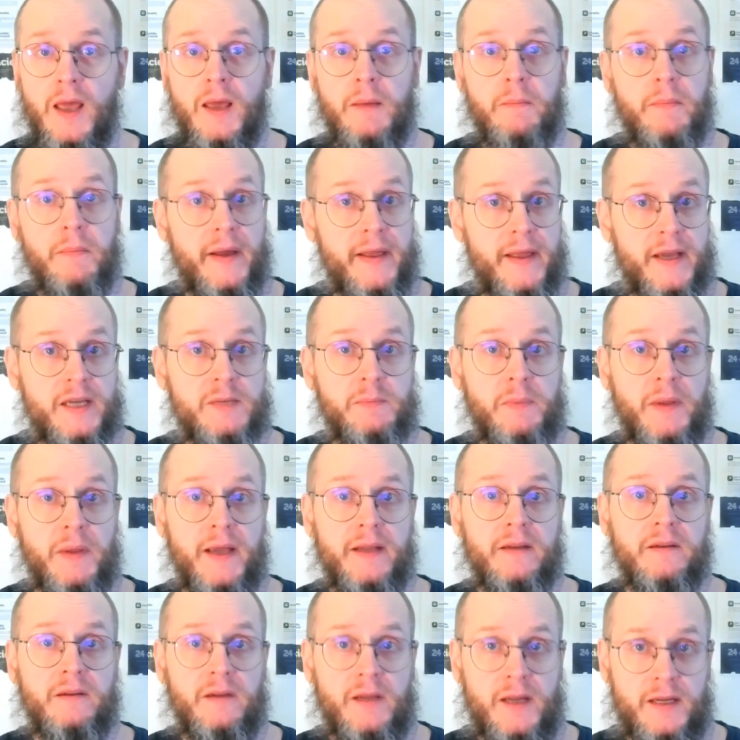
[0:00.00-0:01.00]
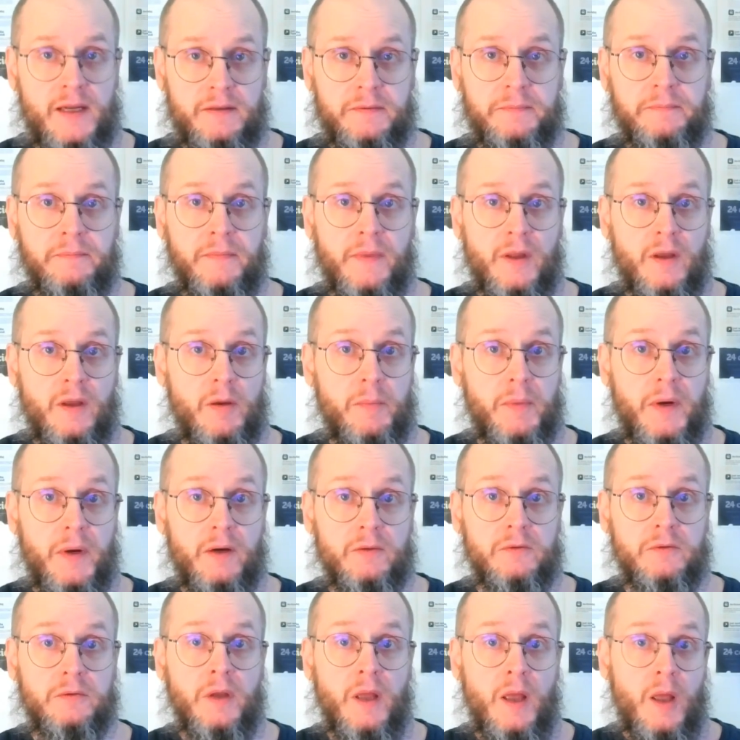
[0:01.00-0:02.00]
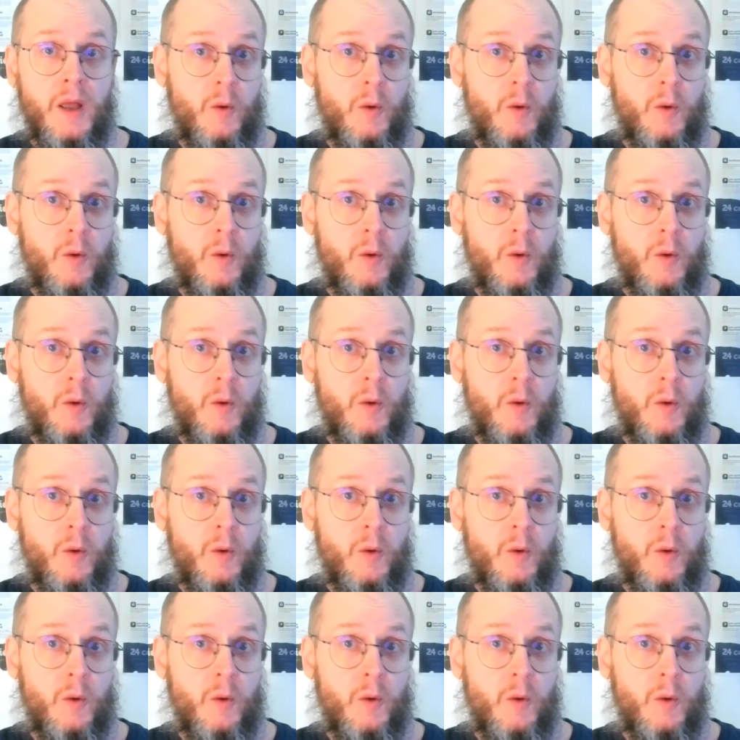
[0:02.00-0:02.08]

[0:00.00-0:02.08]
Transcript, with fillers: may explain a lot about